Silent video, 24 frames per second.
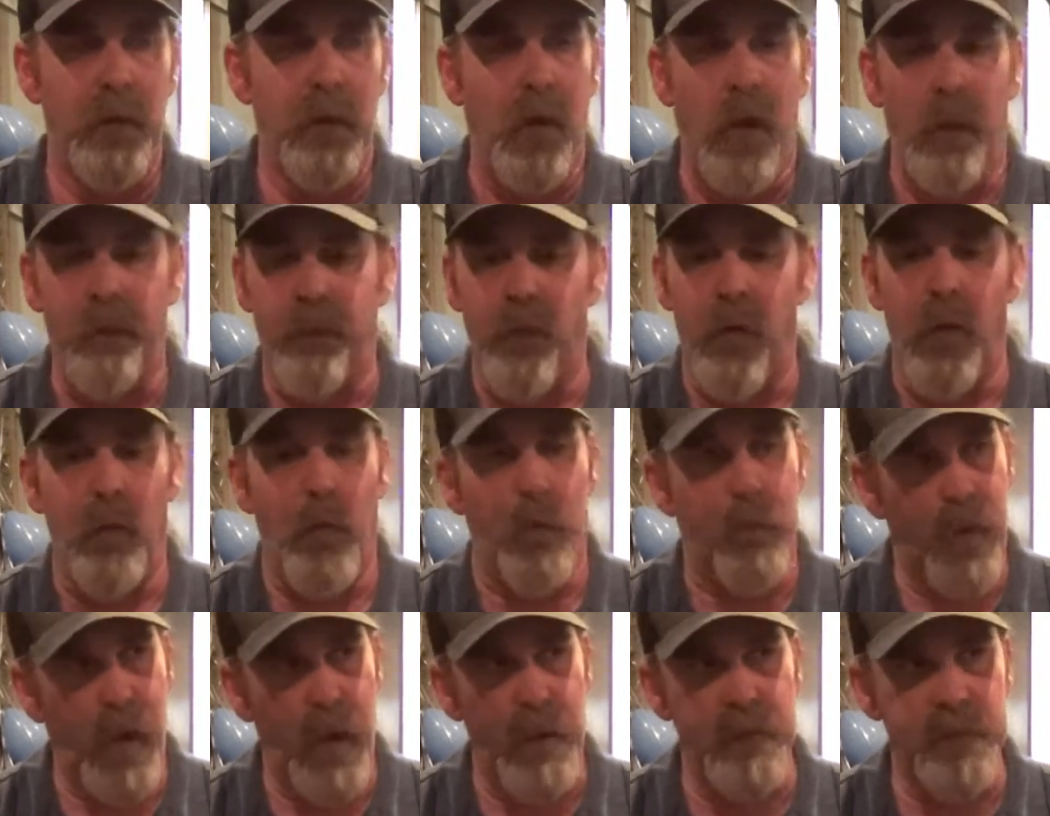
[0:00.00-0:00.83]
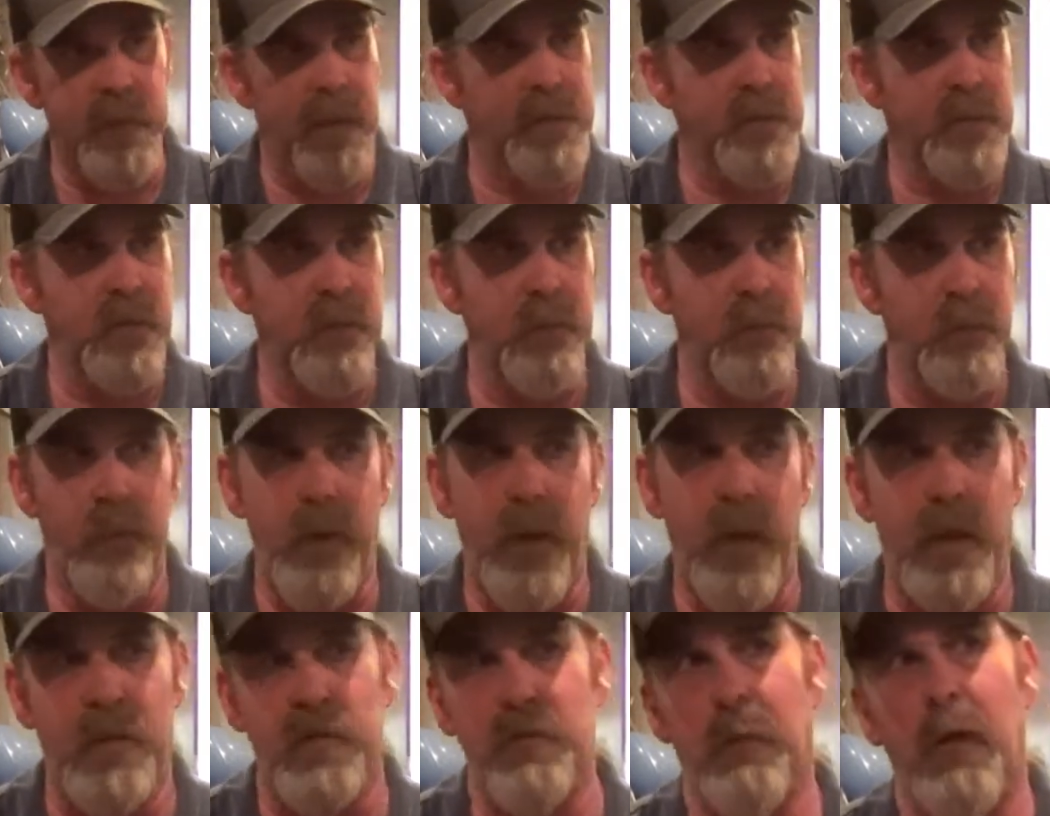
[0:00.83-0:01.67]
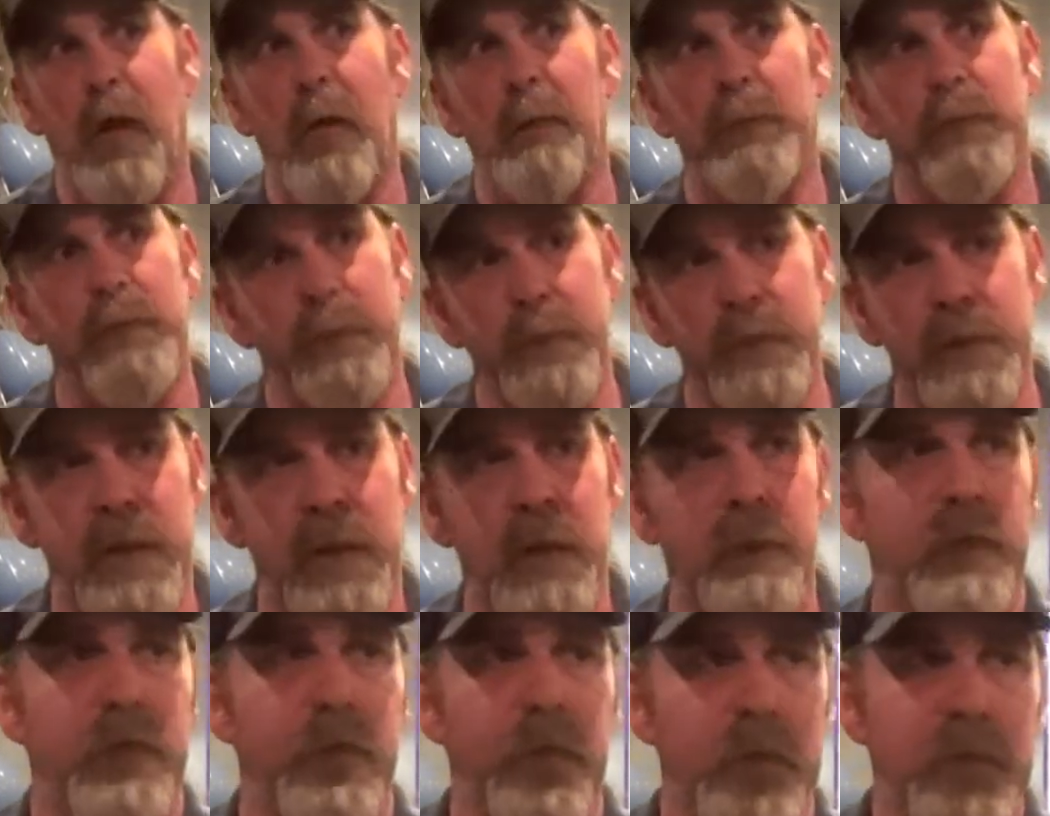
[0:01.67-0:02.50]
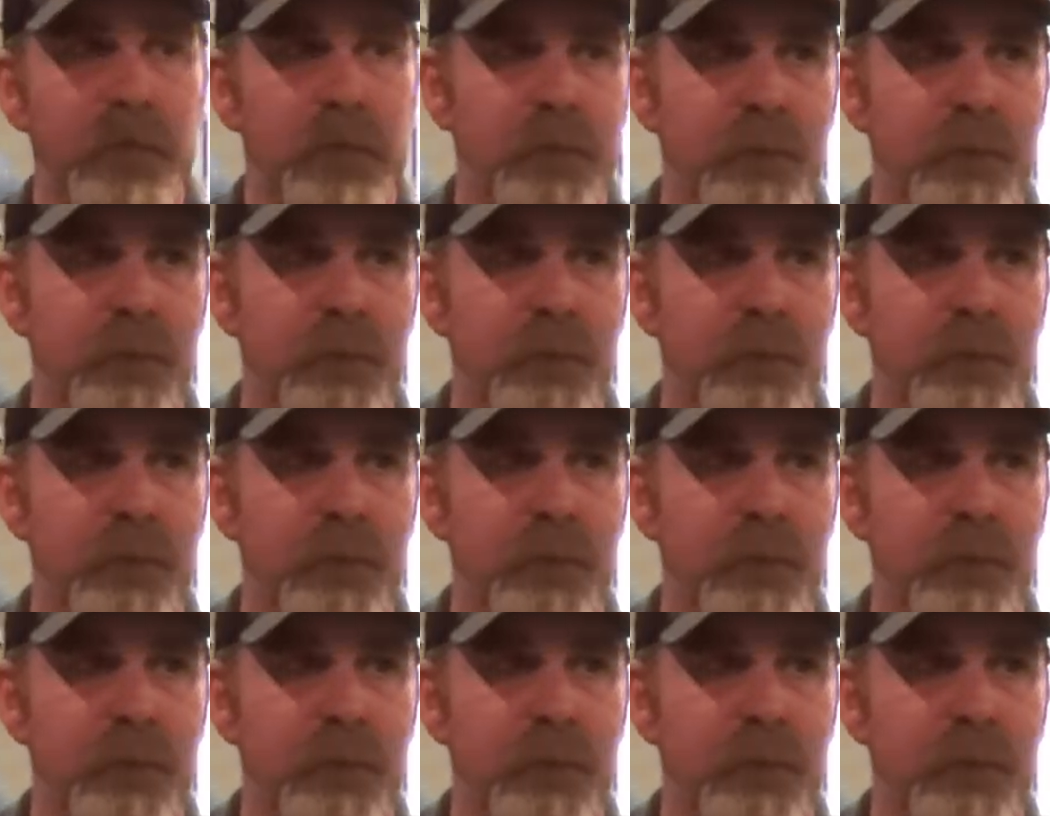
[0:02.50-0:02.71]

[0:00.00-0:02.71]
hop farm will process them, package them up, send it to us.